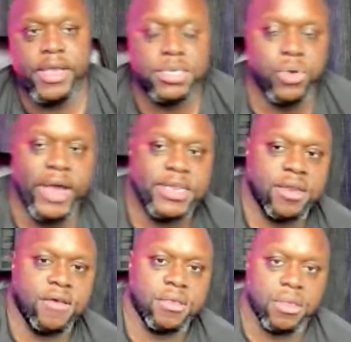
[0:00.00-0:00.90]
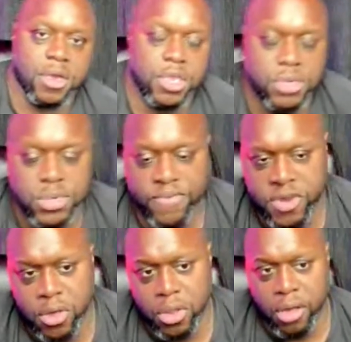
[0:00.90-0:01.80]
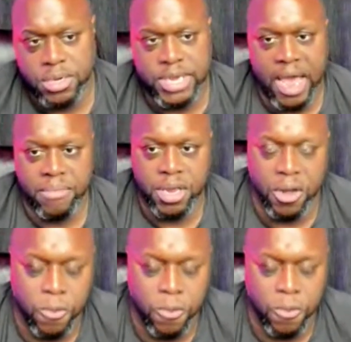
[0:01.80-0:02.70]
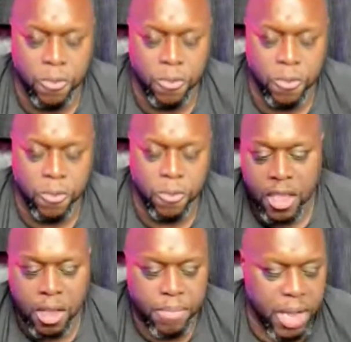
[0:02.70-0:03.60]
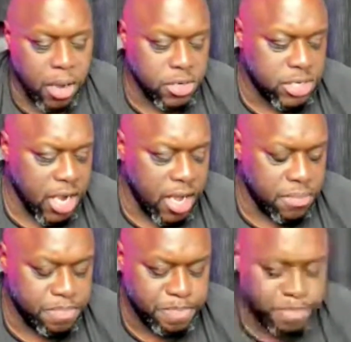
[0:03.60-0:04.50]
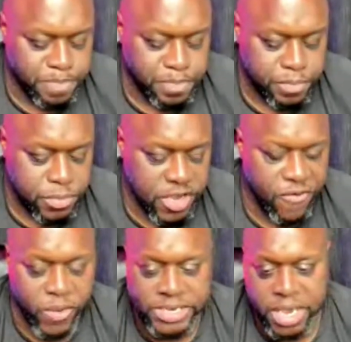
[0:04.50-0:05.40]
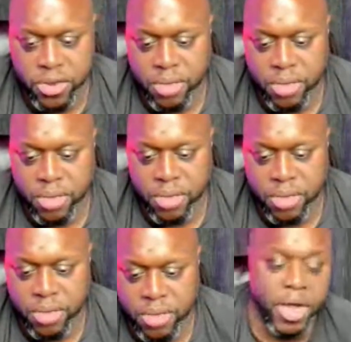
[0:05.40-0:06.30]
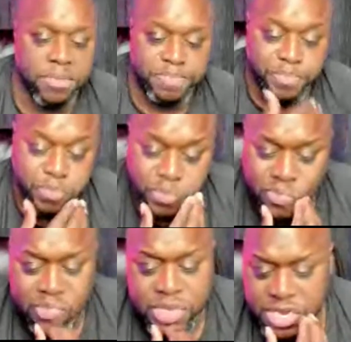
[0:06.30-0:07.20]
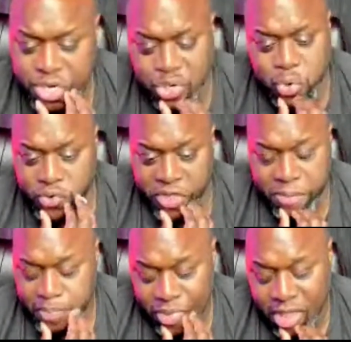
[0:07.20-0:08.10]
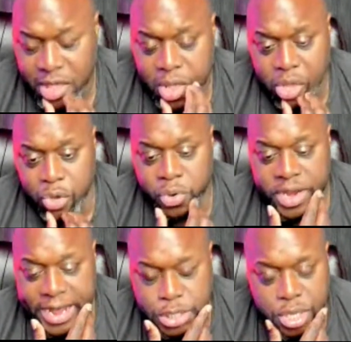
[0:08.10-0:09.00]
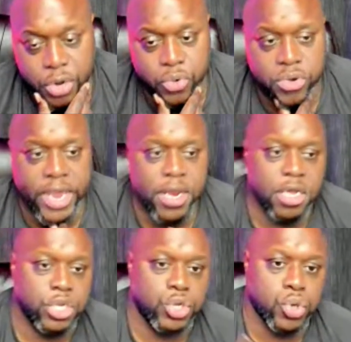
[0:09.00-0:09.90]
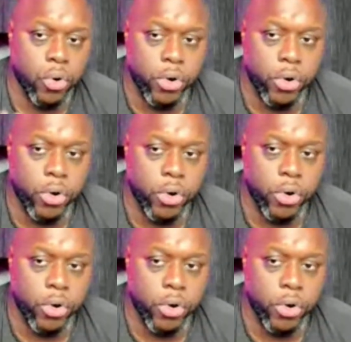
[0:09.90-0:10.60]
So I did a YouTube video a long time ago about different ways that you can monetize. But here's the cool thing. You could actually create a tutorial.